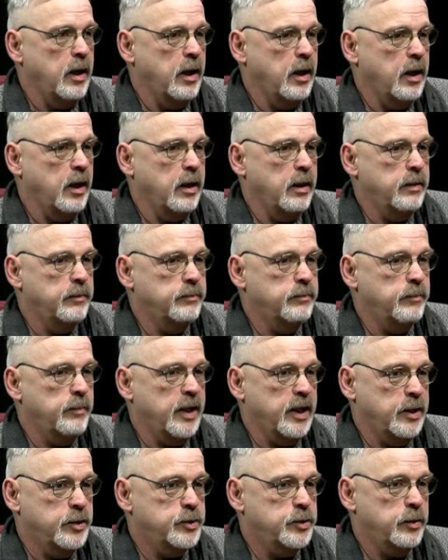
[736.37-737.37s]
and
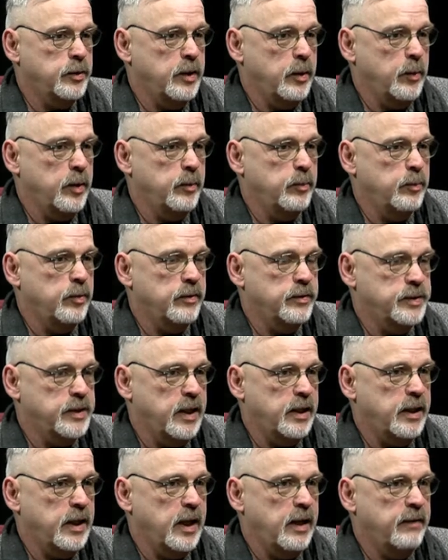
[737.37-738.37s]
making sure that we
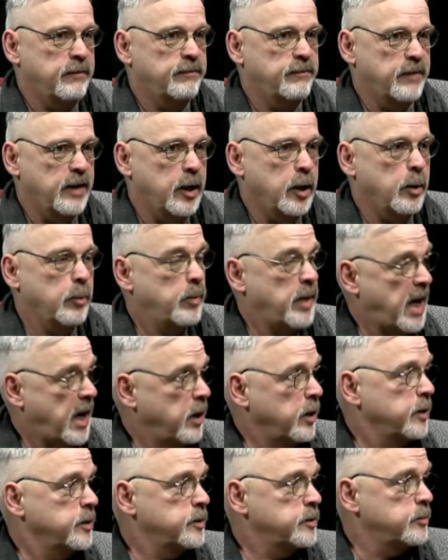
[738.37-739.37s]
present a fair,
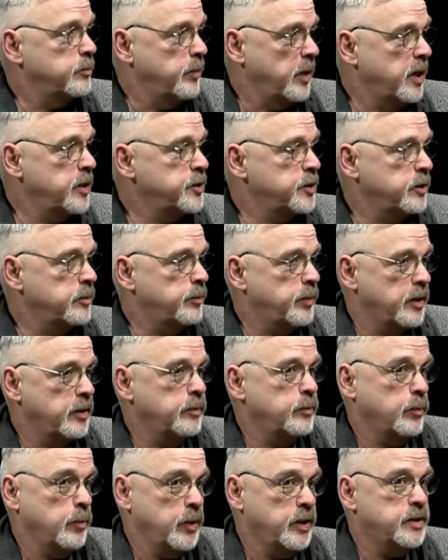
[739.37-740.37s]
balanced budget, but
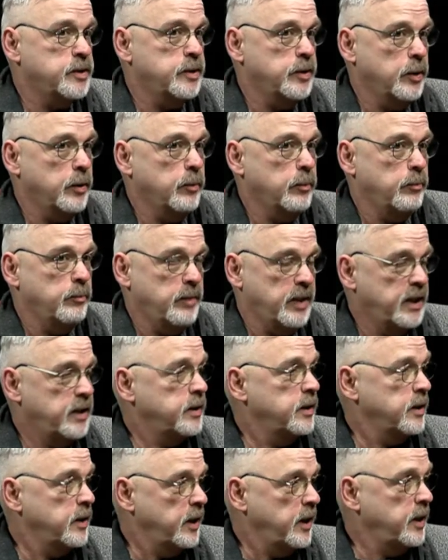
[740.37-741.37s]
we still
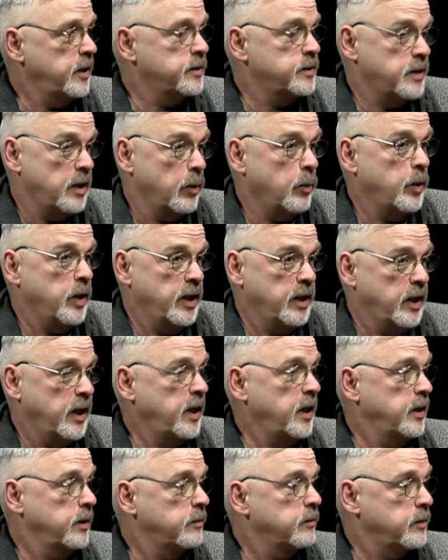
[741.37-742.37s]
meet the needs that we
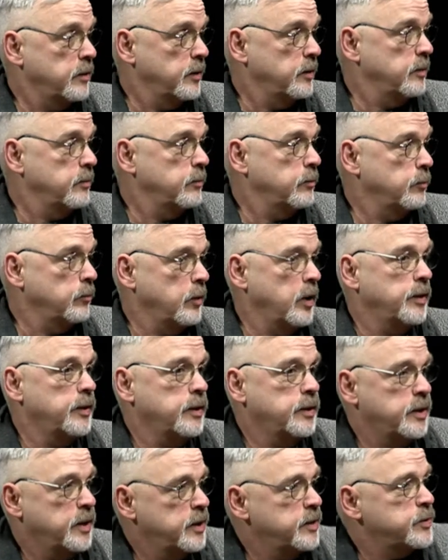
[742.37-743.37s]
need to run
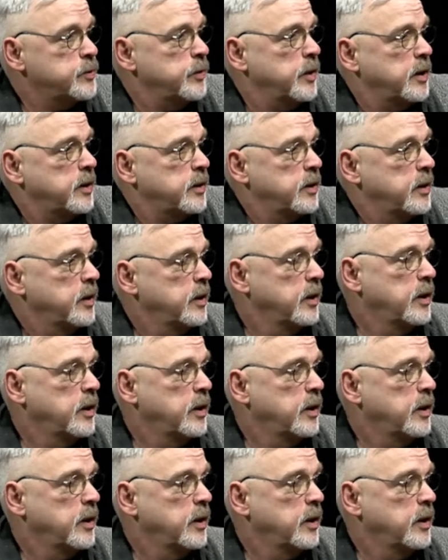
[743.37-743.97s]
the district.